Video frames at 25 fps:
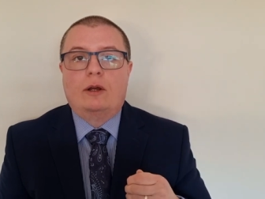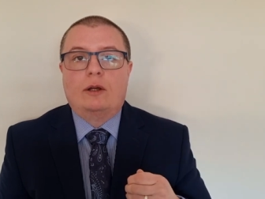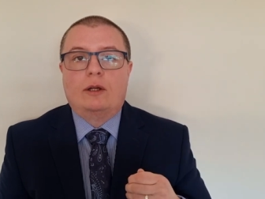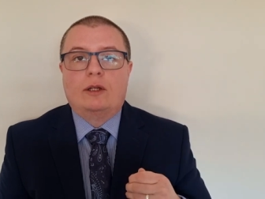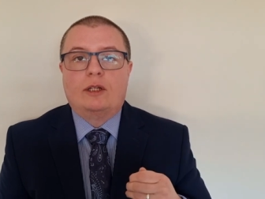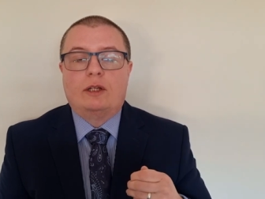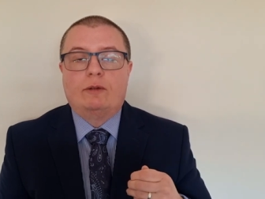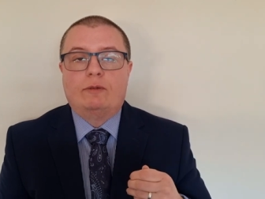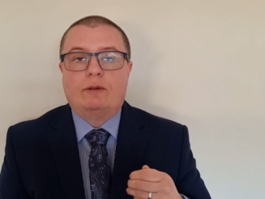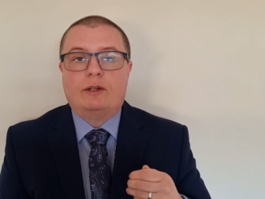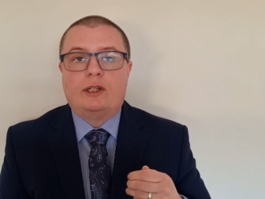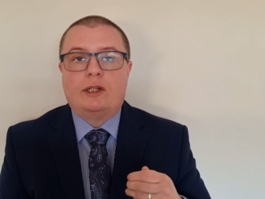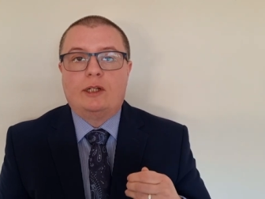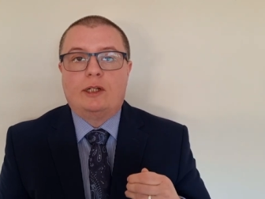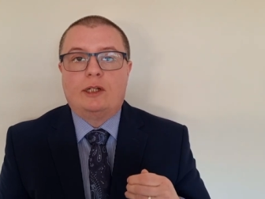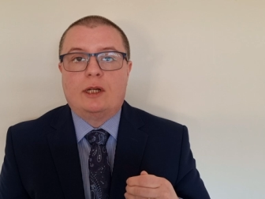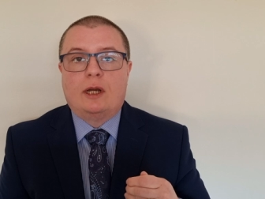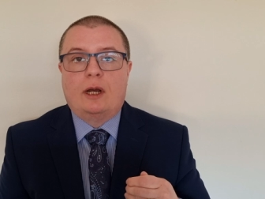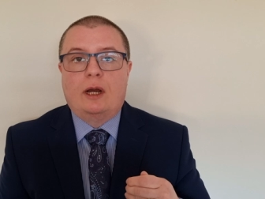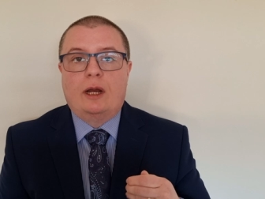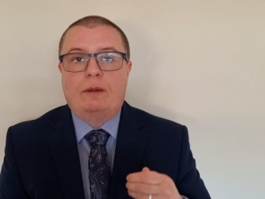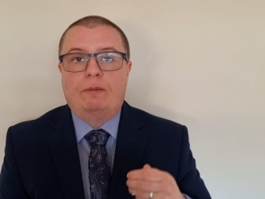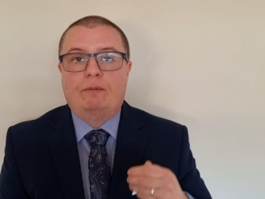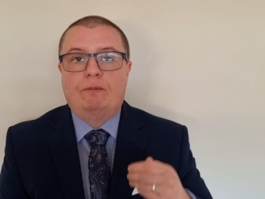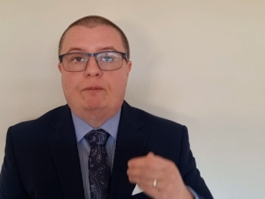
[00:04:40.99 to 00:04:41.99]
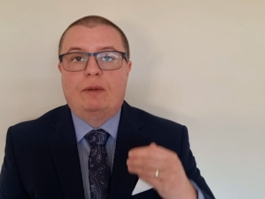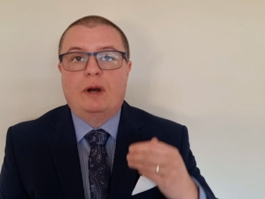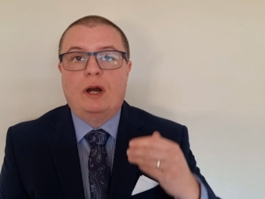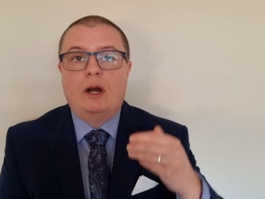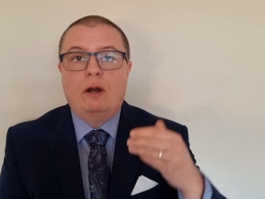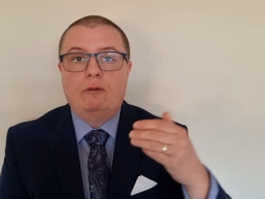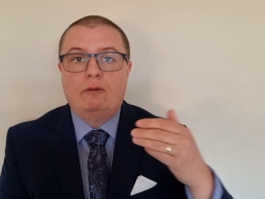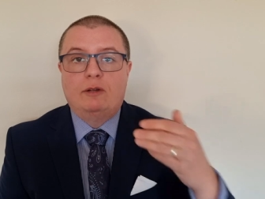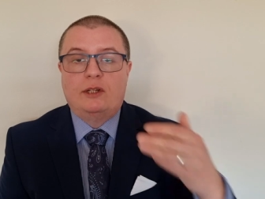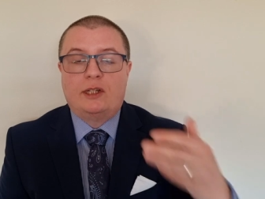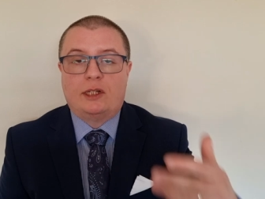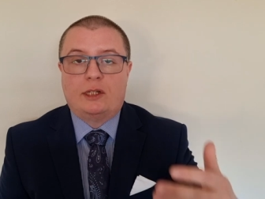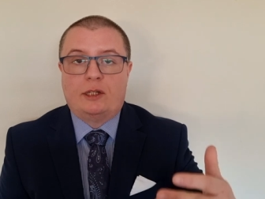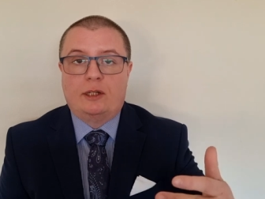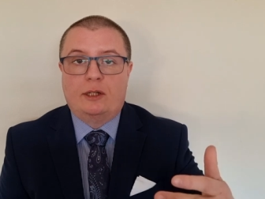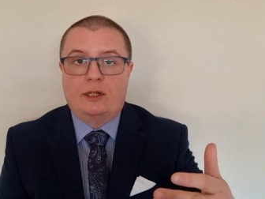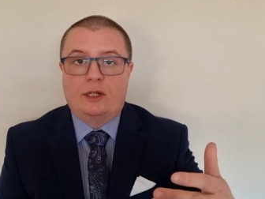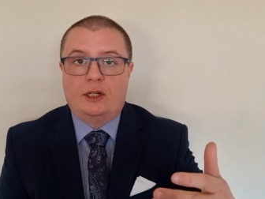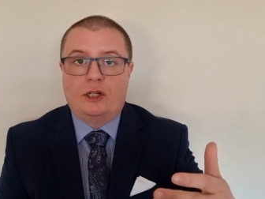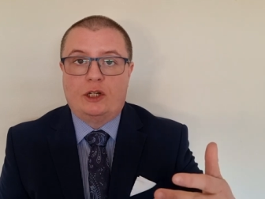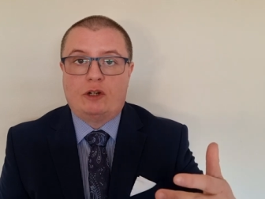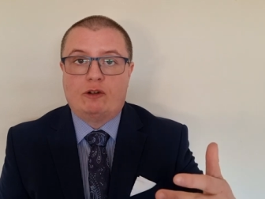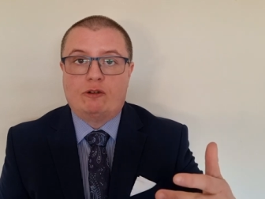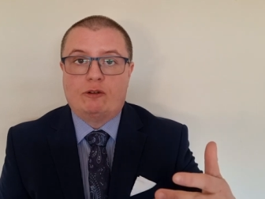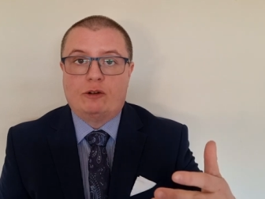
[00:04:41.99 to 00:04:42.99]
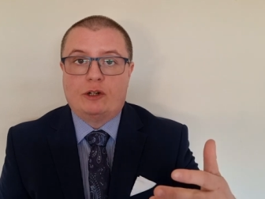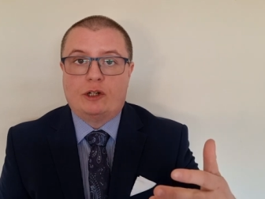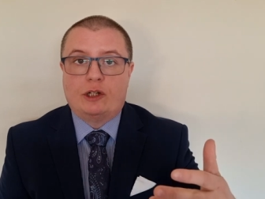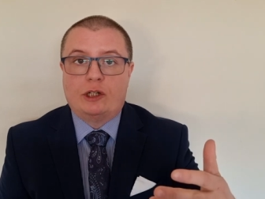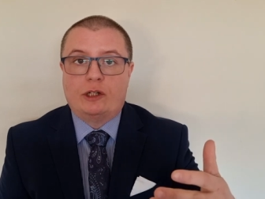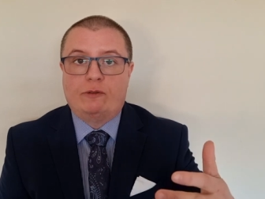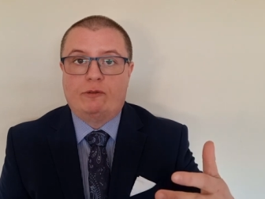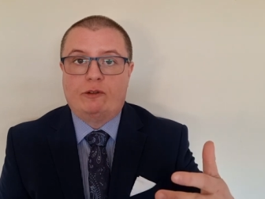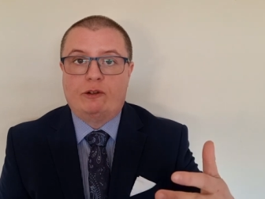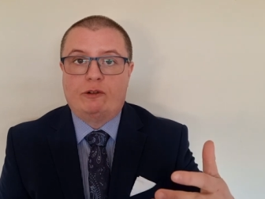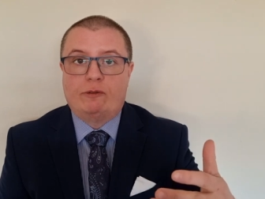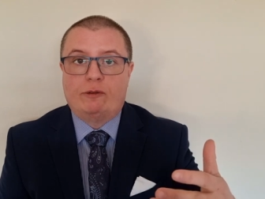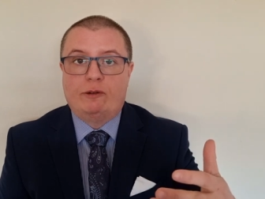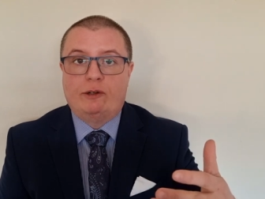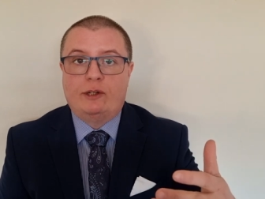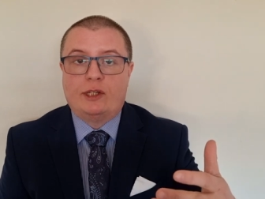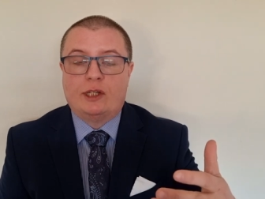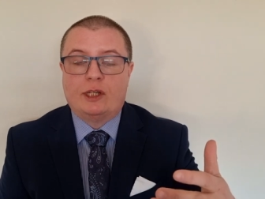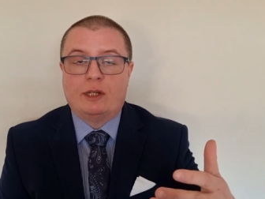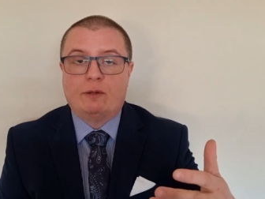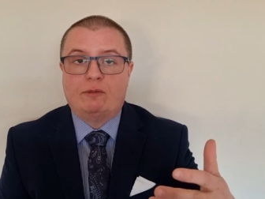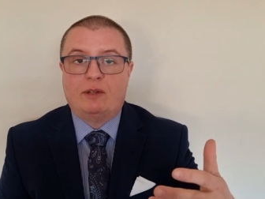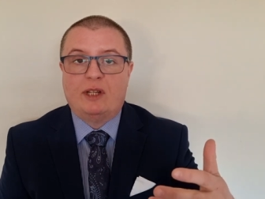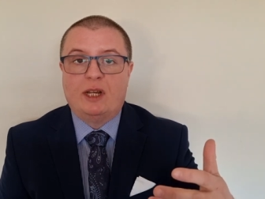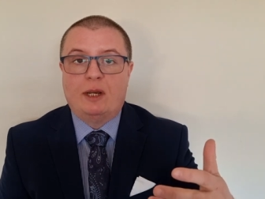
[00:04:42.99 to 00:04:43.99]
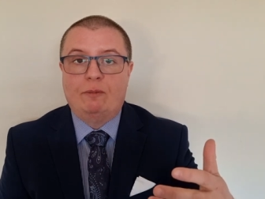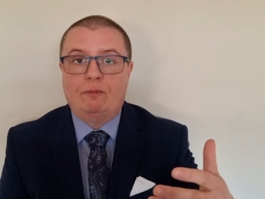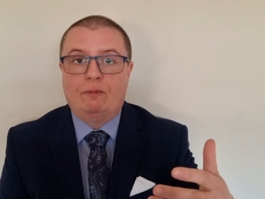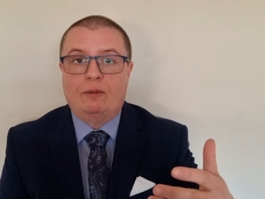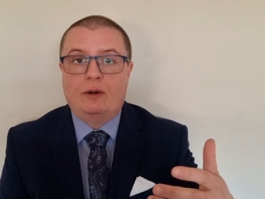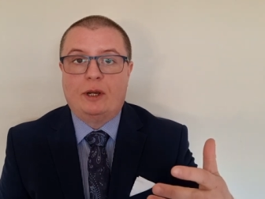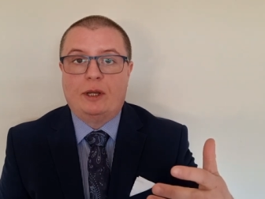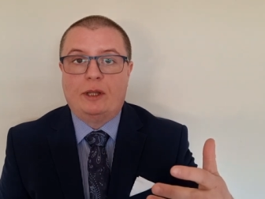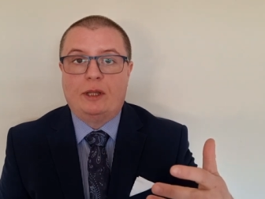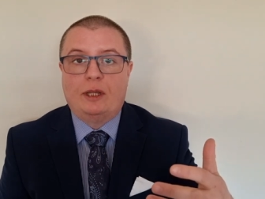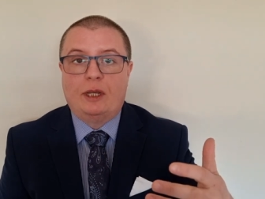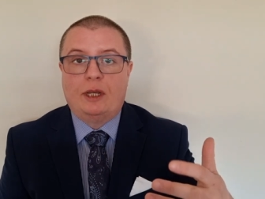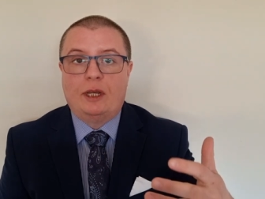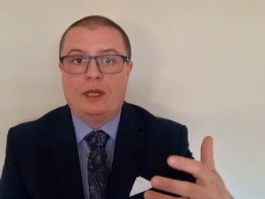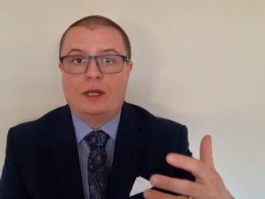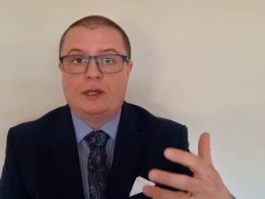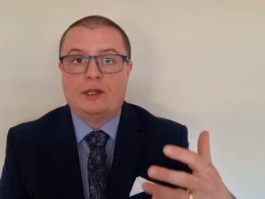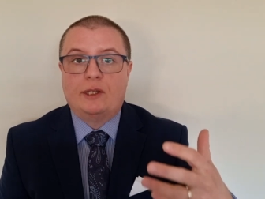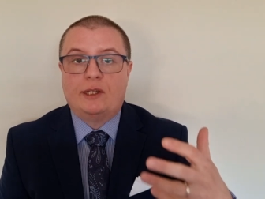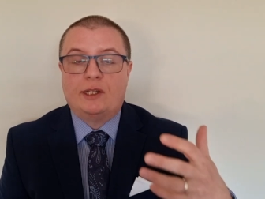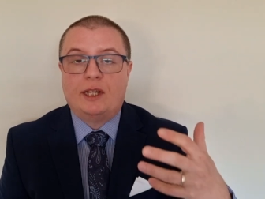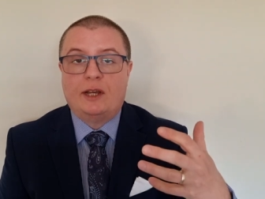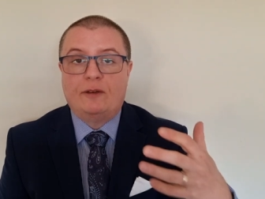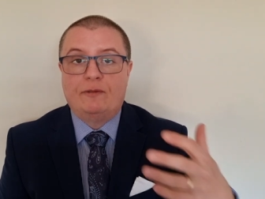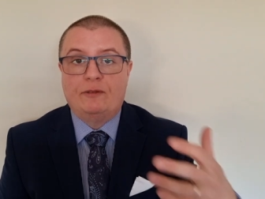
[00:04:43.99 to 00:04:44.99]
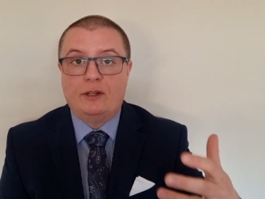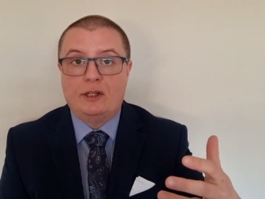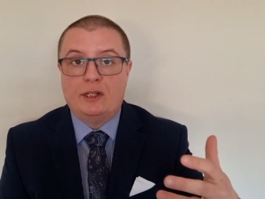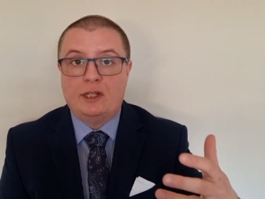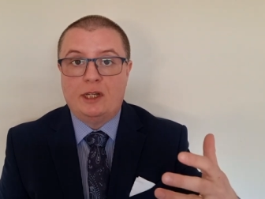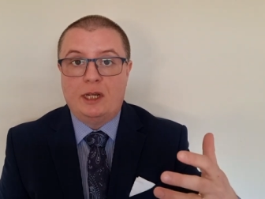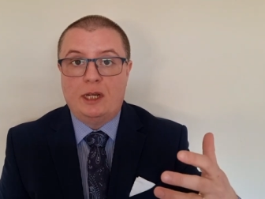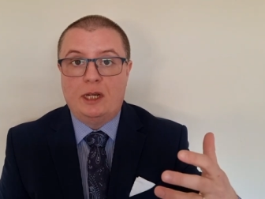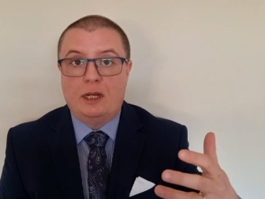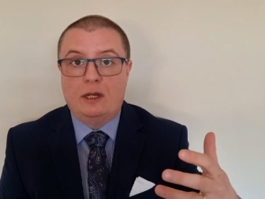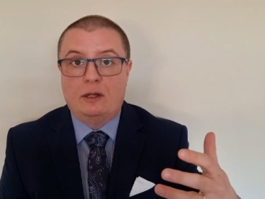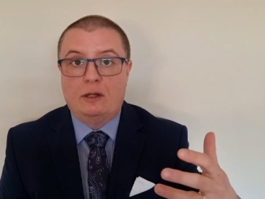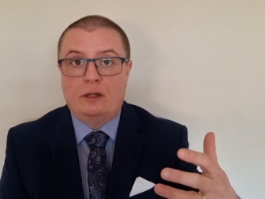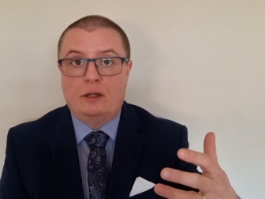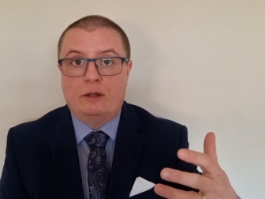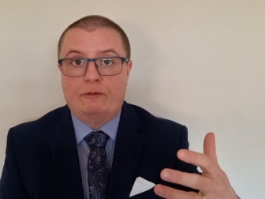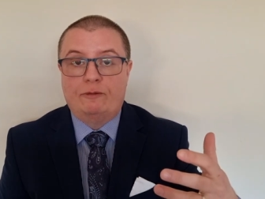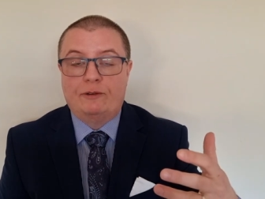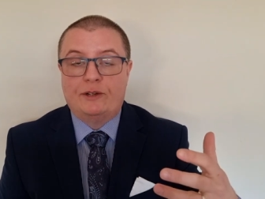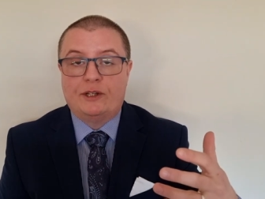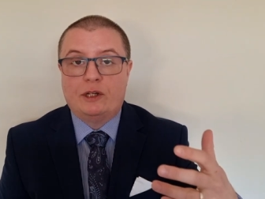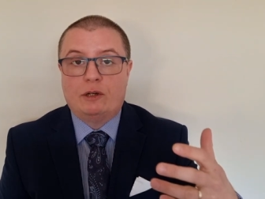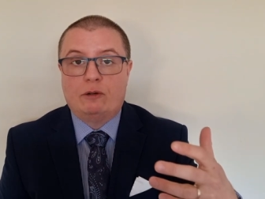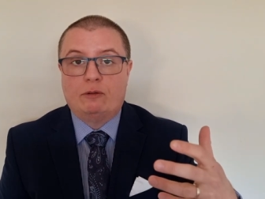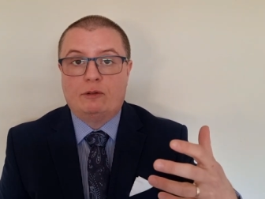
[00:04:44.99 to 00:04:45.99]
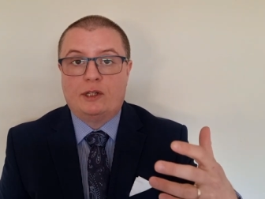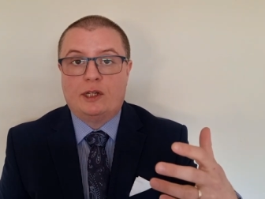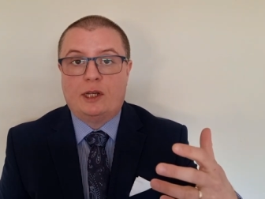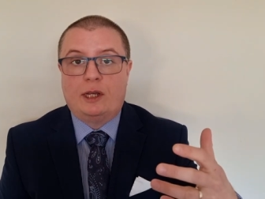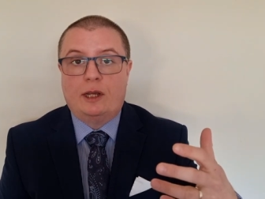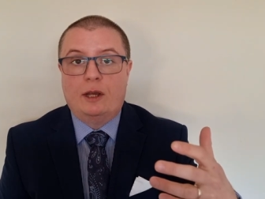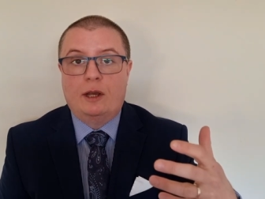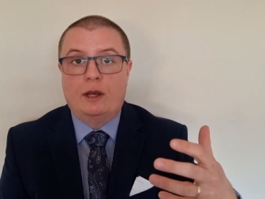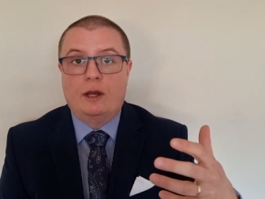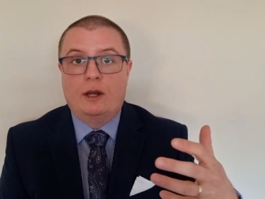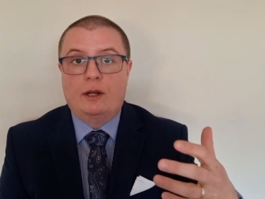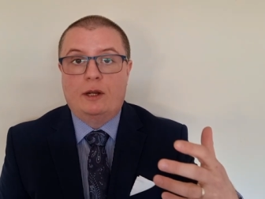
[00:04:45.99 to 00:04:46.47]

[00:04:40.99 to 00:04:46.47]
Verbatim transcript: So, at a time post the destruction of the Jerusalem Temple in the year 70 and the resulting